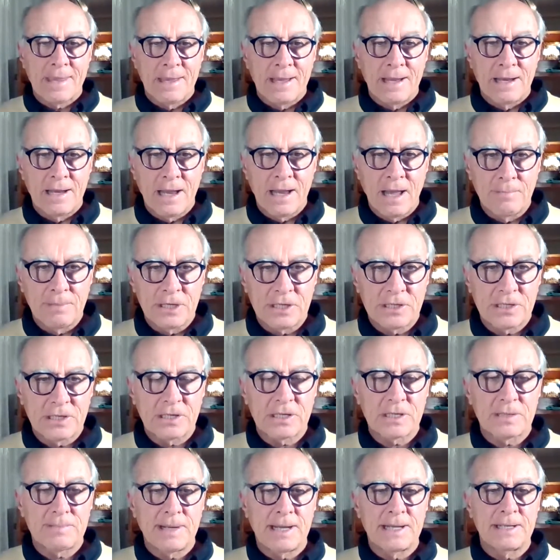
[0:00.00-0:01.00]
Lamiashi
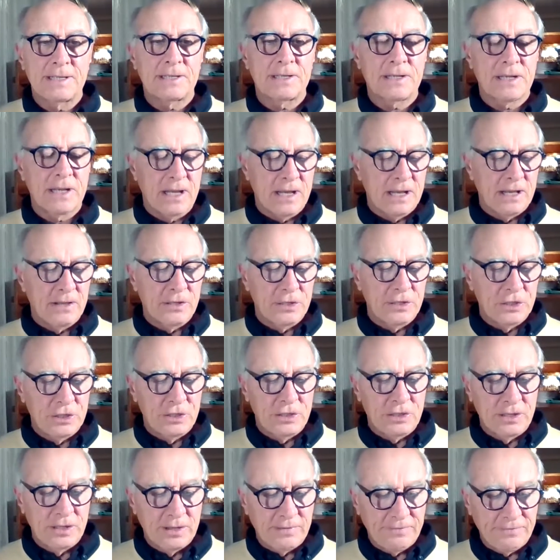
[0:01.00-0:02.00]
explains
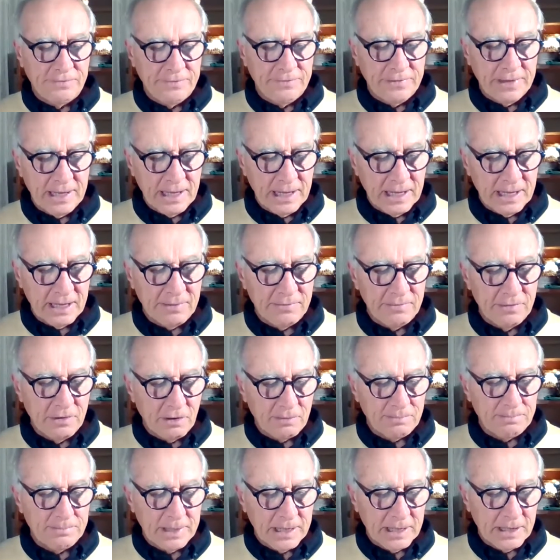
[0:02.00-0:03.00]
the feeling of not
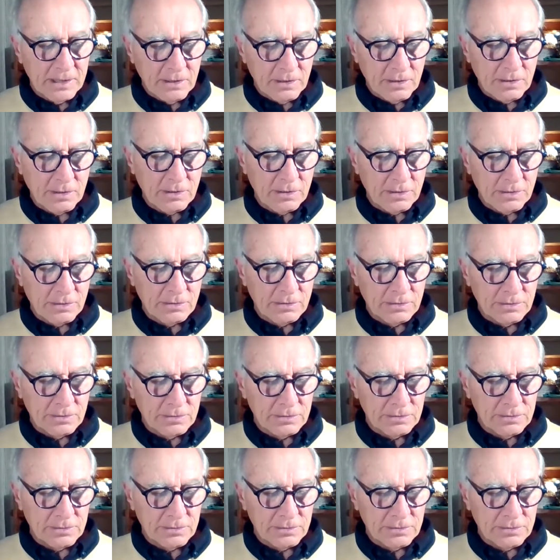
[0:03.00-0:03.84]
being whole,